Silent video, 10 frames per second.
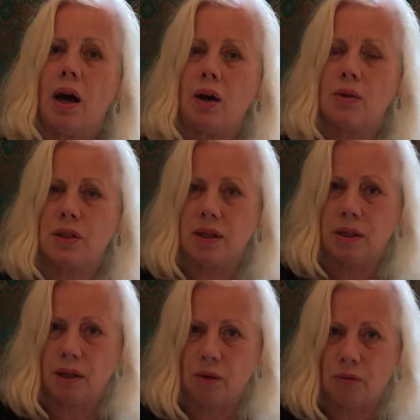how to take
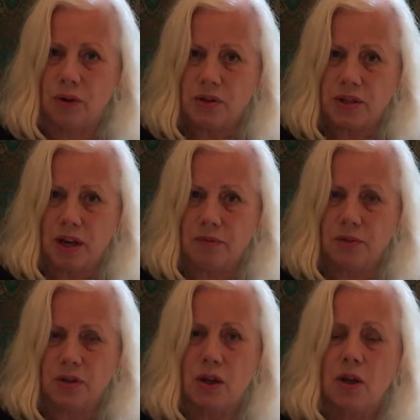care of
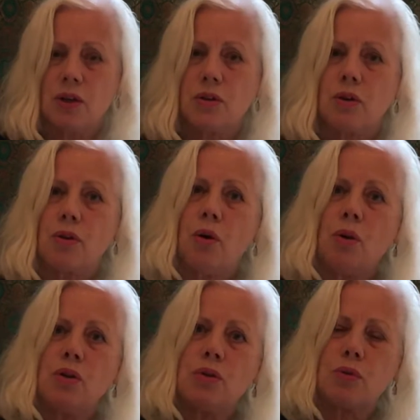ourselves. So the
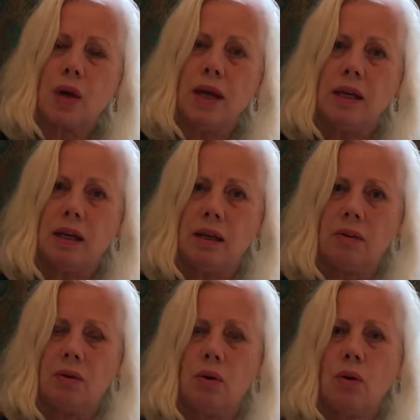whole
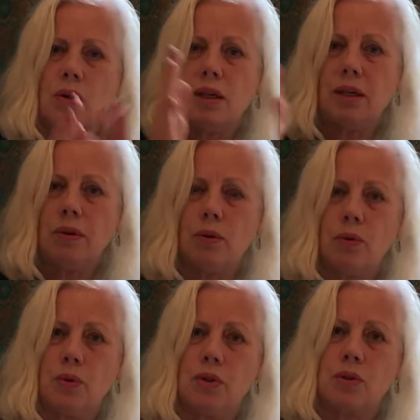training, the whole Heal Your
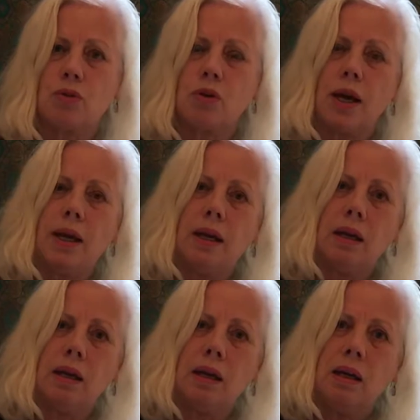Roots
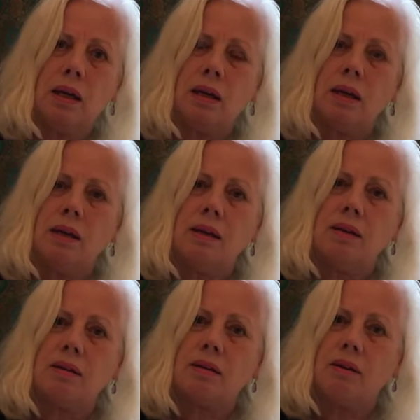training
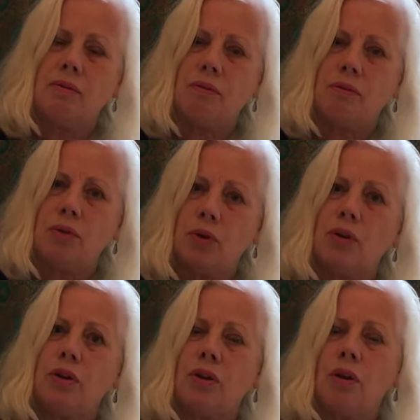is
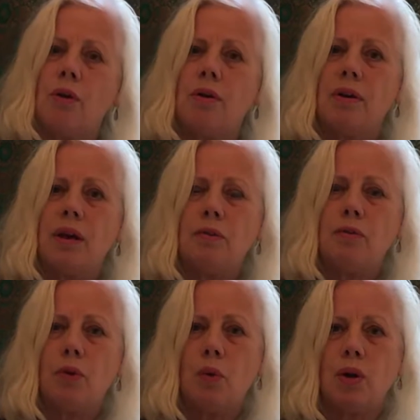good
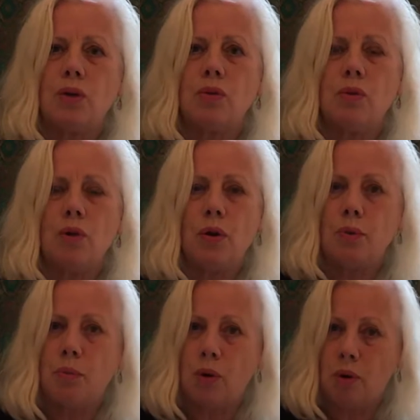if you want to
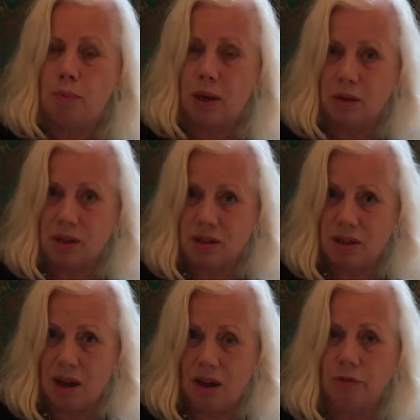learn more about
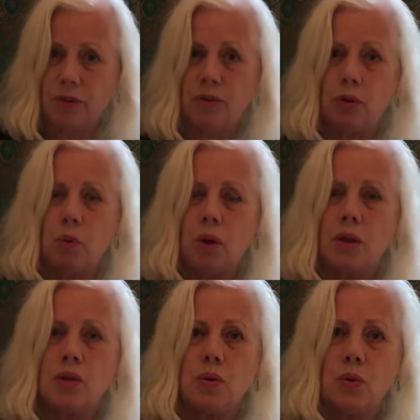yourself, if you
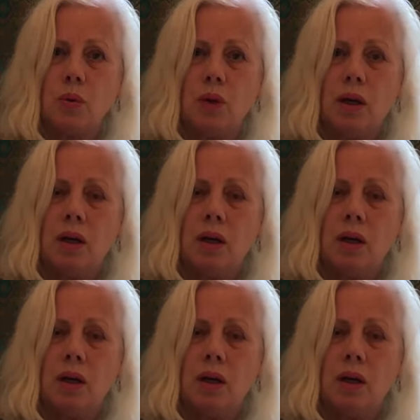want to